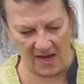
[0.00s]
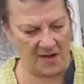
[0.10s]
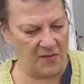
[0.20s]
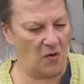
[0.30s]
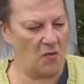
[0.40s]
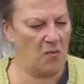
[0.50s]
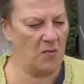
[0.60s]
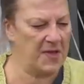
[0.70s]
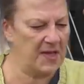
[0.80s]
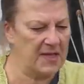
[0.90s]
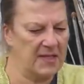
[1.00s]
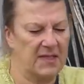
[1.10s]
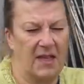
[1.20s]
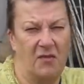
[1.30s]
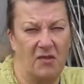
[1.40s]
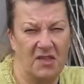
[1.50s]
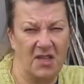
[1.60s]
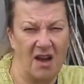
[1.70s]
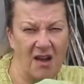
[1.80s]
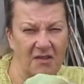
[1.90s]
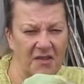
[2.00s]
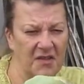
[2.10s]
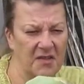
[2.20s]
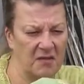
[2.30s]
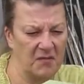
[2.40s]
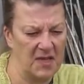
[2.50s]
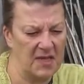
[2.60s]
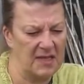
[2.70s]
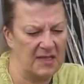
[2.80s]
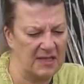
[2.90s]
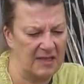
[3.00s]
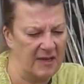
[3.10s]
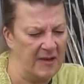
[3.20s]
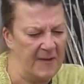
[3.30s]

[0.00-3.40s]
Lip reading: I've got tons of these